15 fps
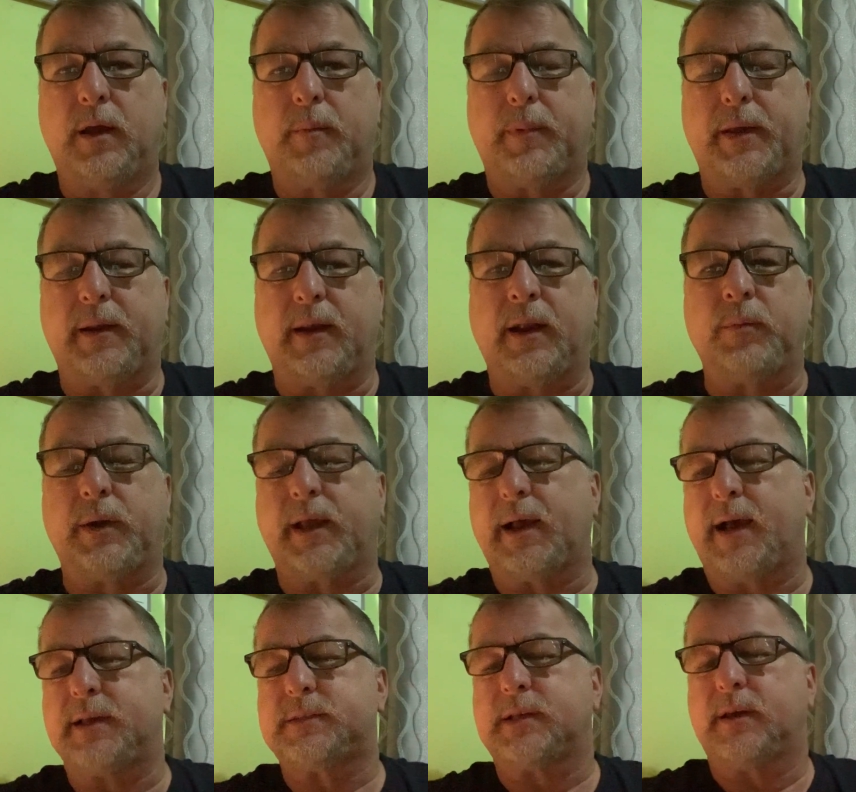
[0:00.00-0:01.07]
But anyway,
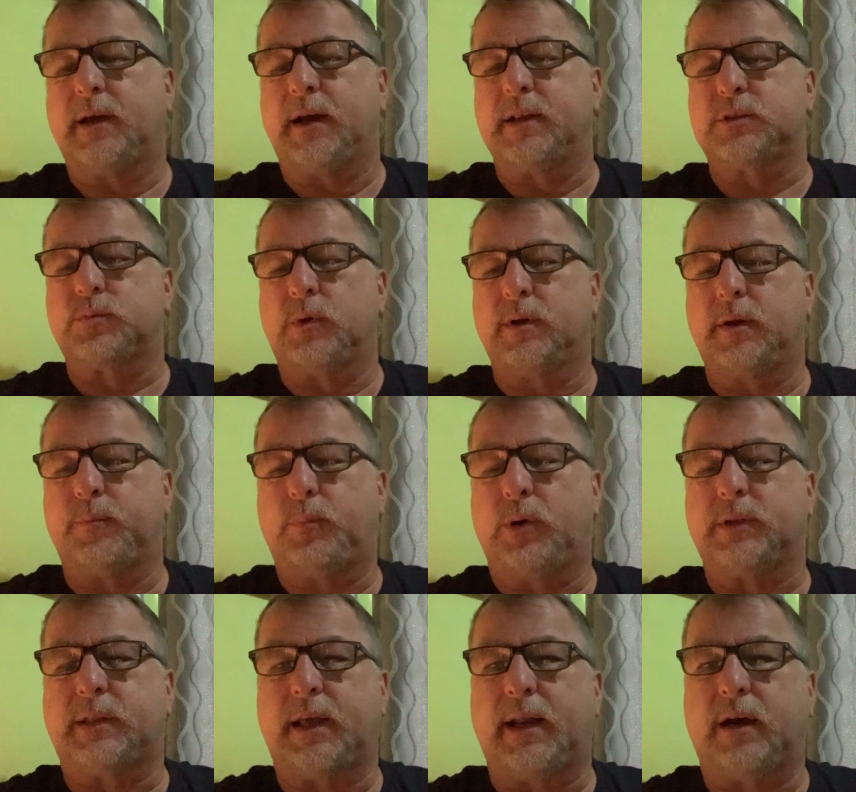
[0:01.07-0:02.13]
guys, I just want to
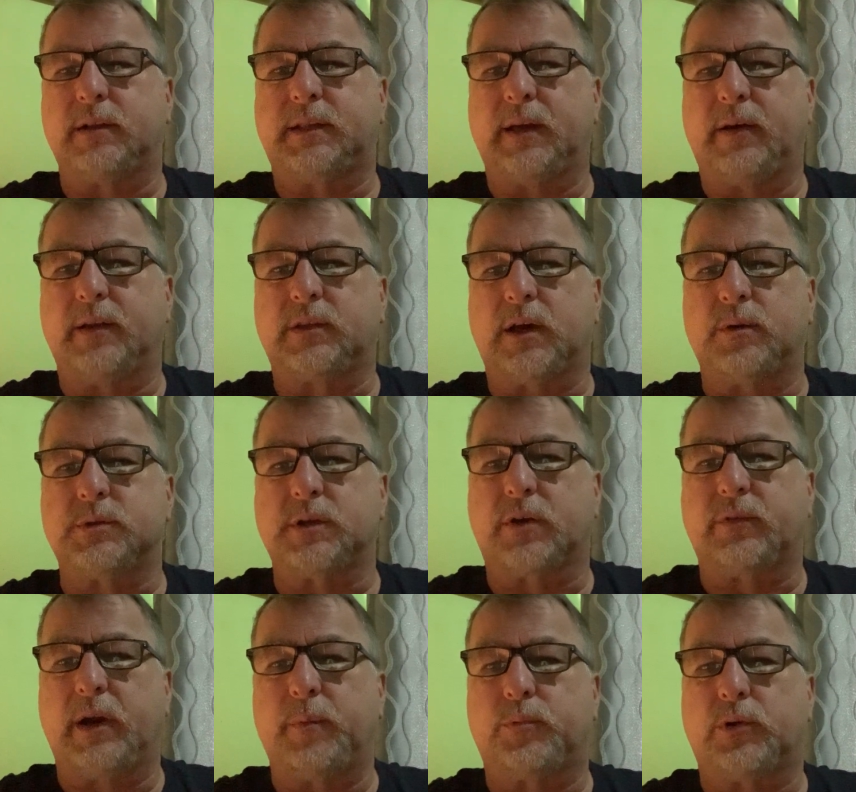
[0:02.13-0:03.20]
put that out there. I thought it was a
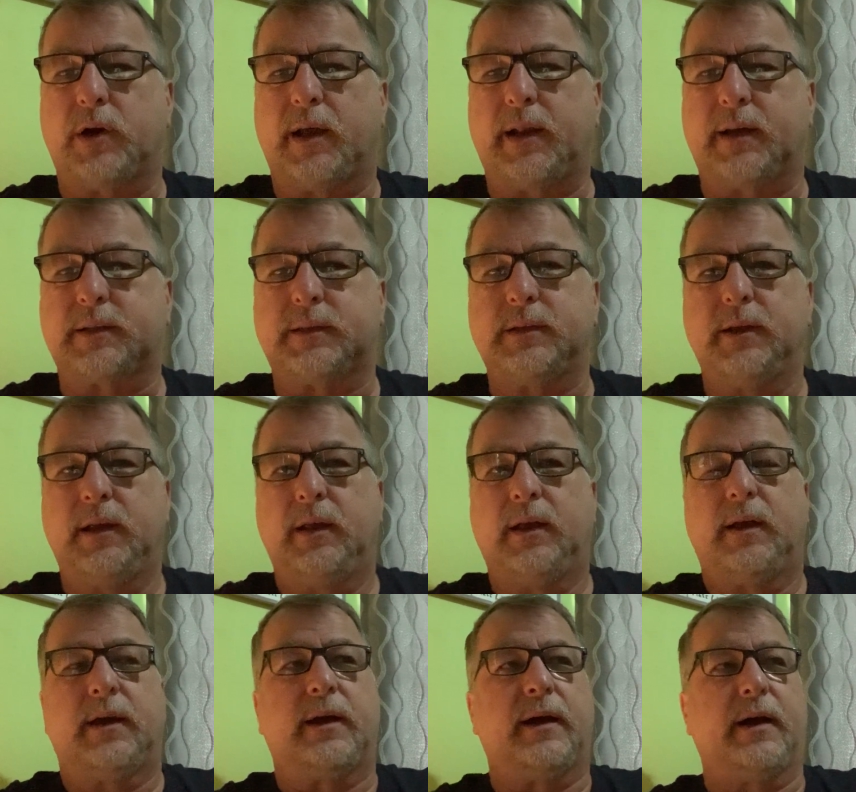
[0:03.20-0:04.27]
great product.
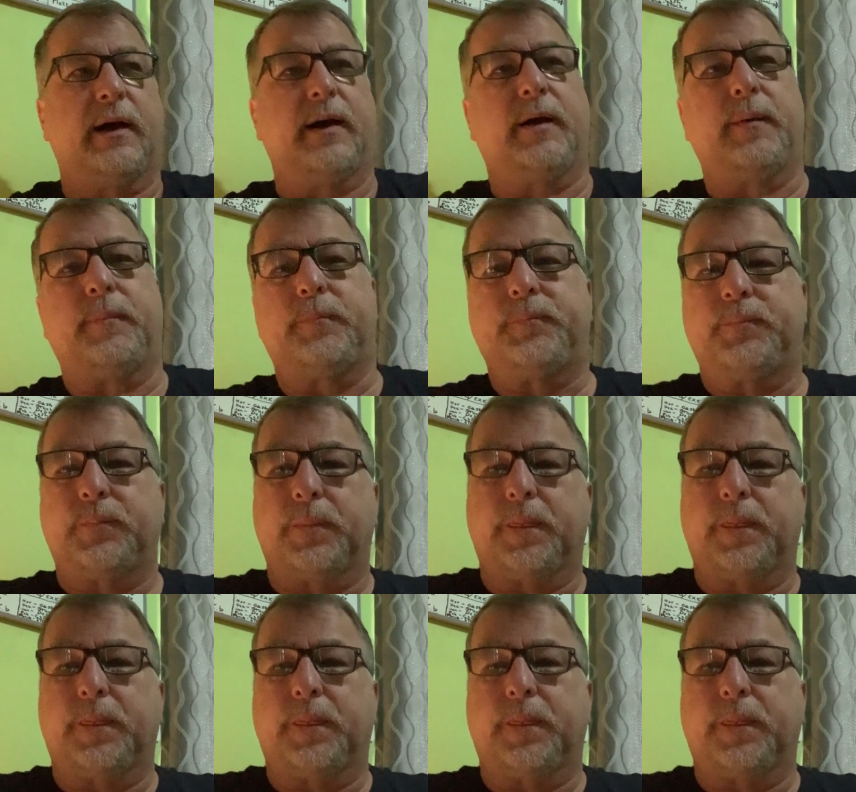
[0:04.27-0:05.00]
You